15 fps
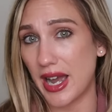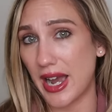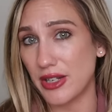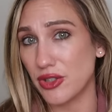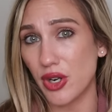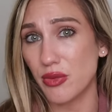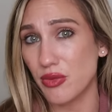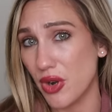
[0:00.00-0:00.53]

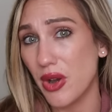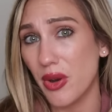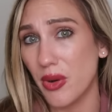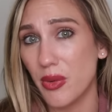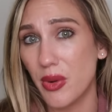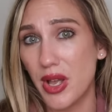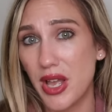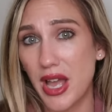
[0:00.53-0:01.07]
I don't
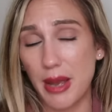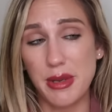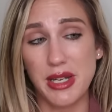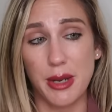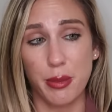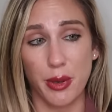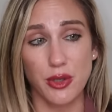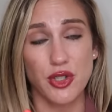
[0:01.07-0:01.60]
know. I
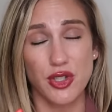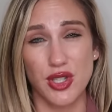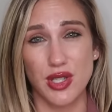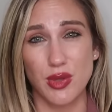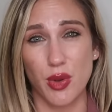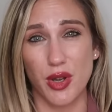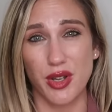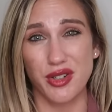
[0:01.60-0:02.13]
mean, I purchased
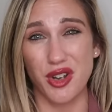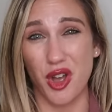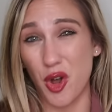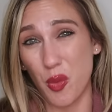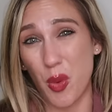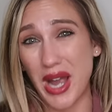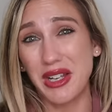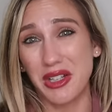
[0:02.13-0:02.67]
this one
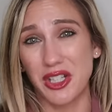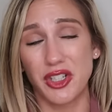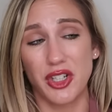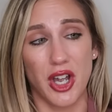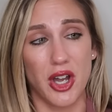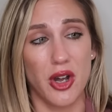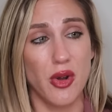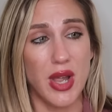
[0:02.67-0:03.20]
a while
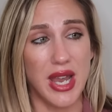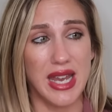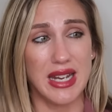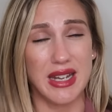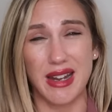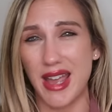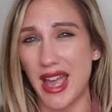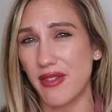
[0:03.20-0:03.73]
ago
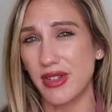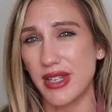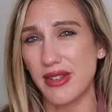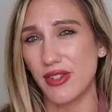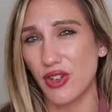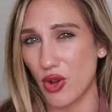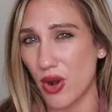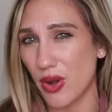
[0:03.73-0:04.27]
and I haven't
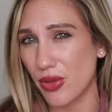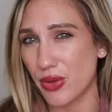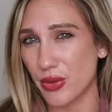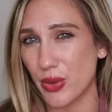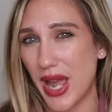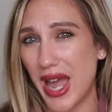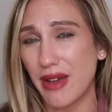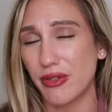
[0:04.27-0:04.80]
even gone
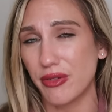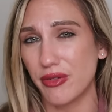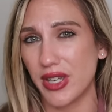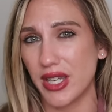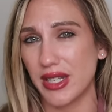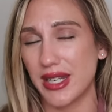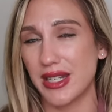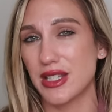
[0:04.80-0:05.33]
through half of
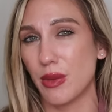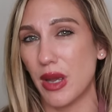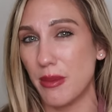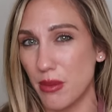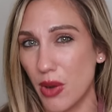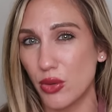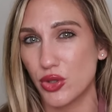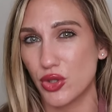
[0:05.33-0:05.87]
it and it's my
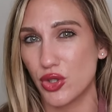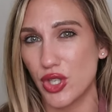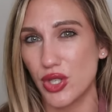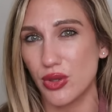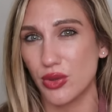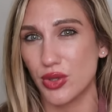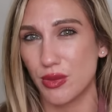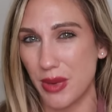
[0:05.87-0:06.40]
most
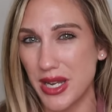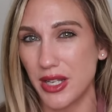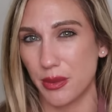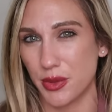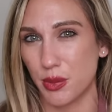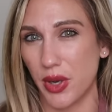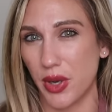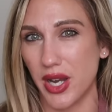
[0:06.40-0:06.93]
used
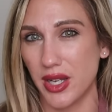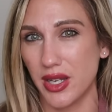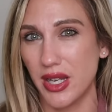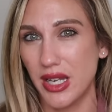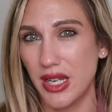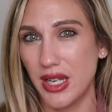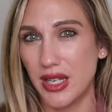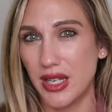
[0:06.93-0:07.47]
makeup spray.
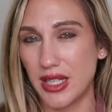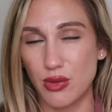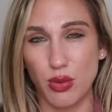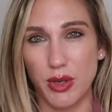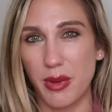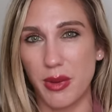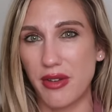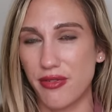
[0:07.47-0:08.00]
It's
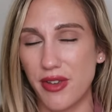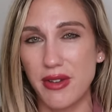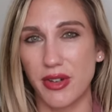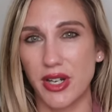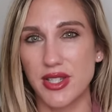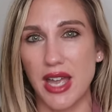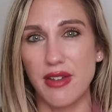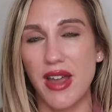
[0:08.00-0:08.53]
one of my
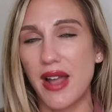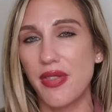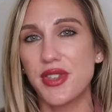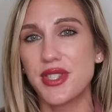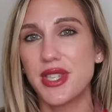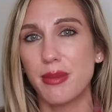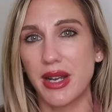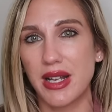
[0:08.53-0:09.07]
favorites. I've had
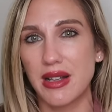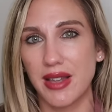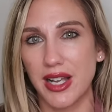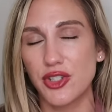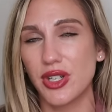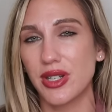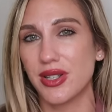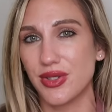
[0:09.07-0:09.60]
this in my
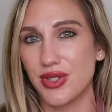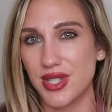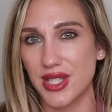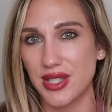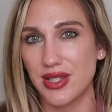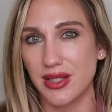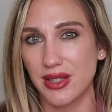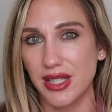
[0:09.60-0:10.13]
collection
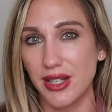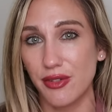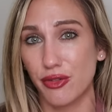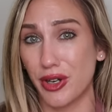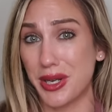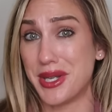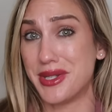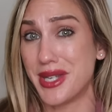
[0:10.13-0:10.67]
consistently
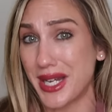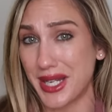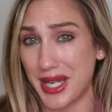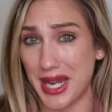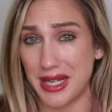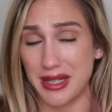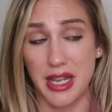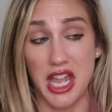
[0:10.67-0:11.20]
for a
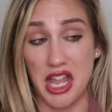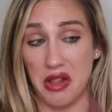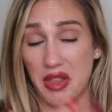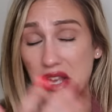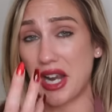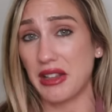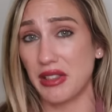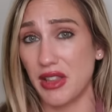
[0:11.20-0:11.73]
decade.
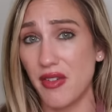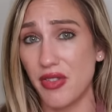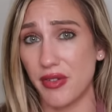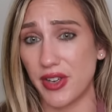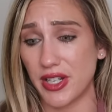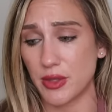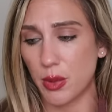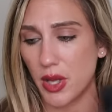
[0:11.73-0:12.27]
Like I love the
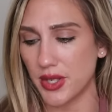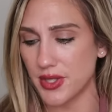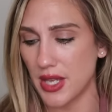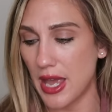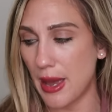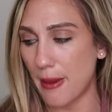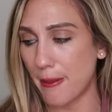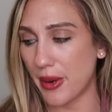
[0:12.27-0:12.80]
Fix Plus,
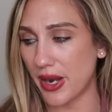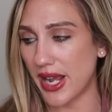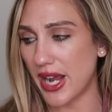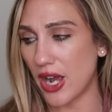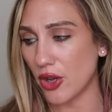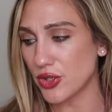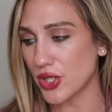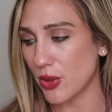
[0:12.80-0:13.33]
but
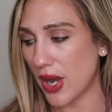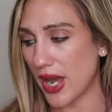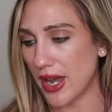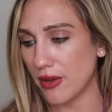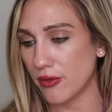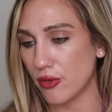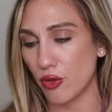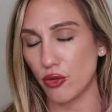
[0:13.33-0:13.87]
I also
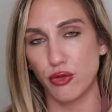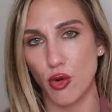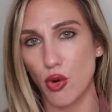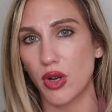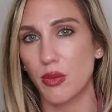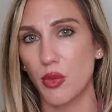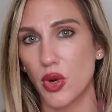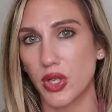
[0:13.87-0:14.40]
have
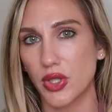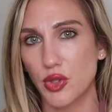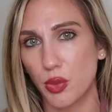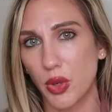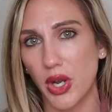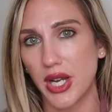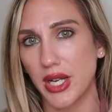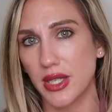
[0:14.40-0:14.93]
4 more
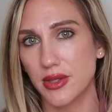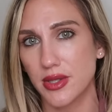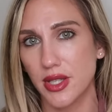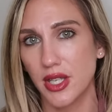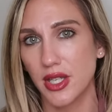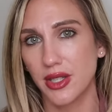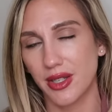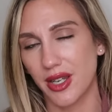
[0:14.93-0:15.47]
sprays.
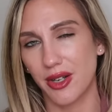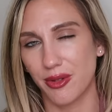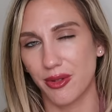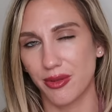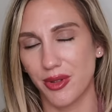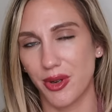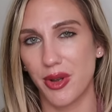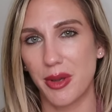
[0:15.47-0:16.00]
I
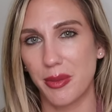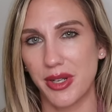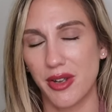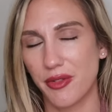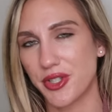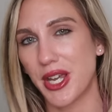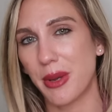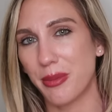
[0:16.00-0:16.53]
don't know how many
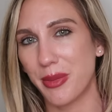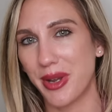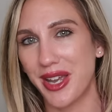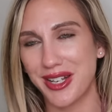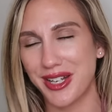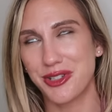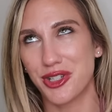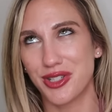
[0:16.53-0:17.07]
off the top of my
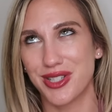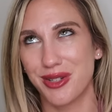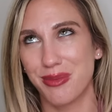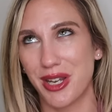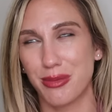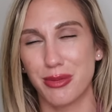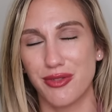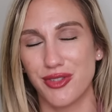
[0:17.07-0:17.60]
head. I just did a
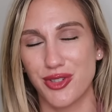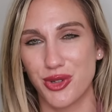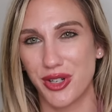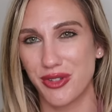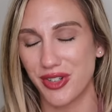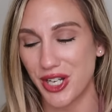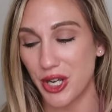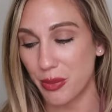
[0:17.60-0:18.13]
makeup
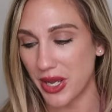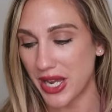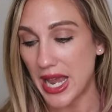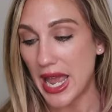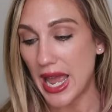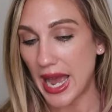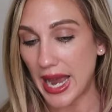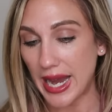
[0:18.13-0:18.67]
inventory video, but
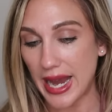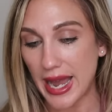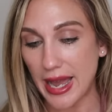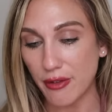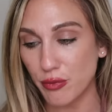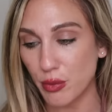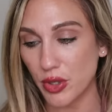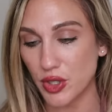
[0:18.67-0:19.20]
I
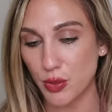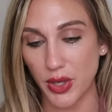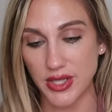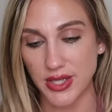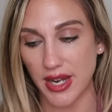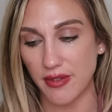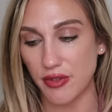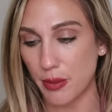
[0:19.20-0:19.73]
have more
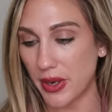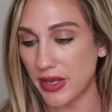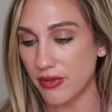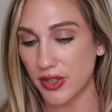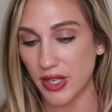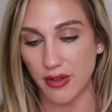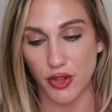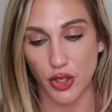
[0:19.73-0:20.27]
sprays. I have the
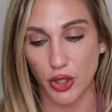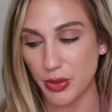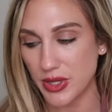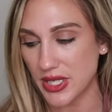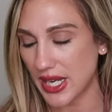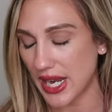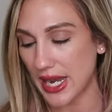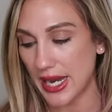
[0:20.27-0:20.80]
Benefit, I have the
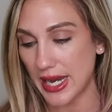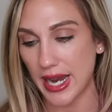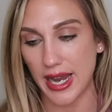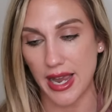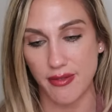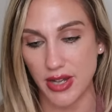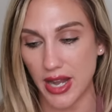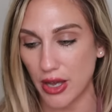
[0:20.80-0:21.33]
Urban Decay, I
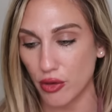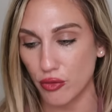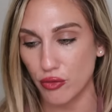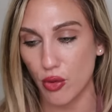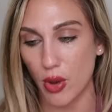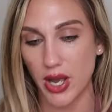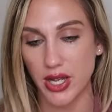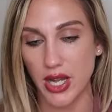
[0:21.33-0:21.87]
have an
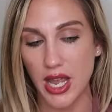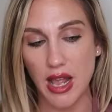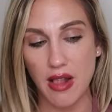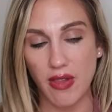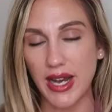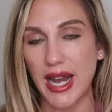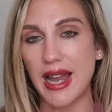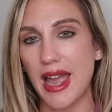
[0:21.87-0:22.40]
e.l.f. one.
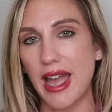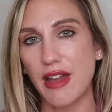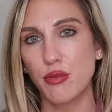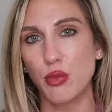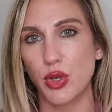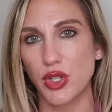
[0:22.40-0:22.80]
Like I have